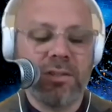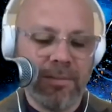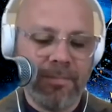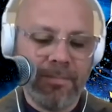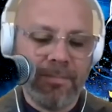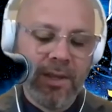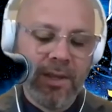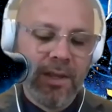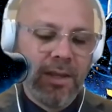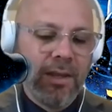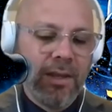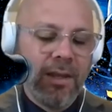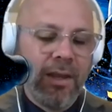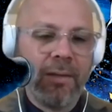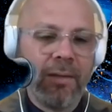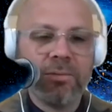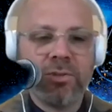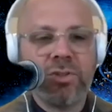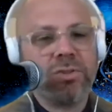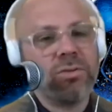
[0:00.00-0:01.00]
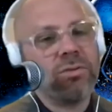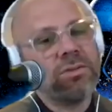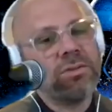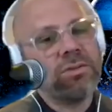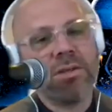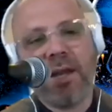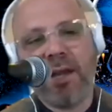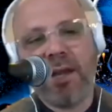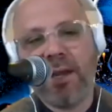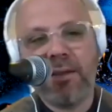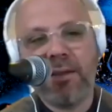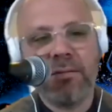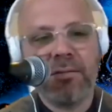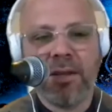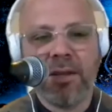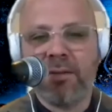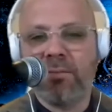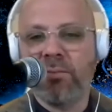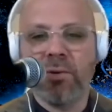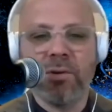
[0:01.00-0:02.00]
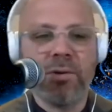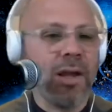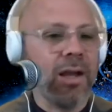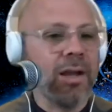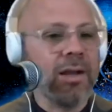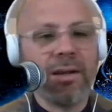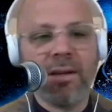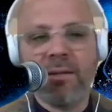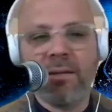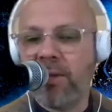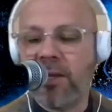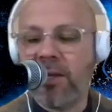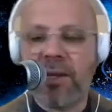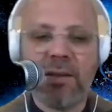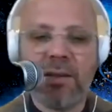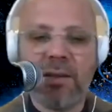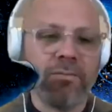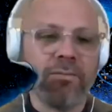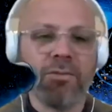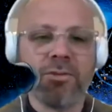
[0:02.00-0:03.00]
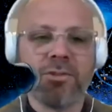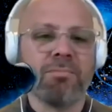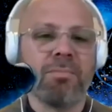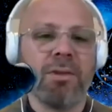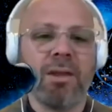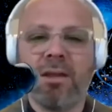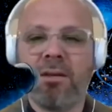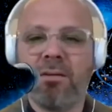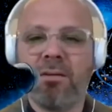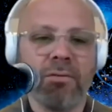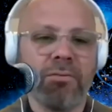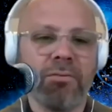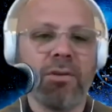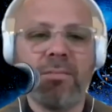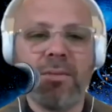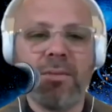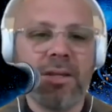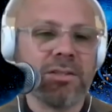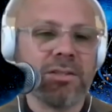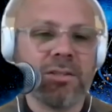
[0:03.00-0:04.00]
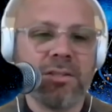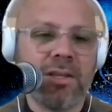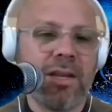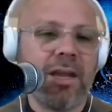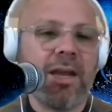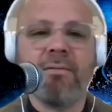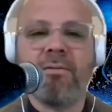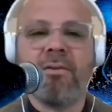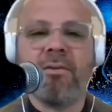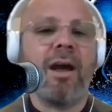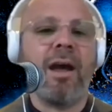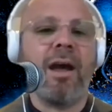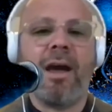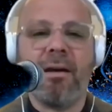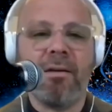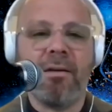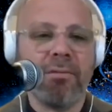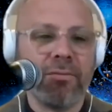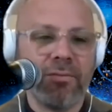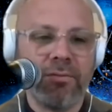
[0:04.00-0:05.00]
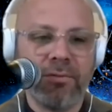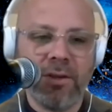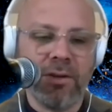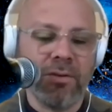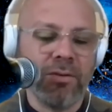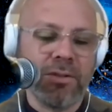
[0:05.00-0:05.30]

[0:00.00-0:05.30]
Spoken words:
And I'm sure tonight that we're not going to be the first men or Freemasons to ever have,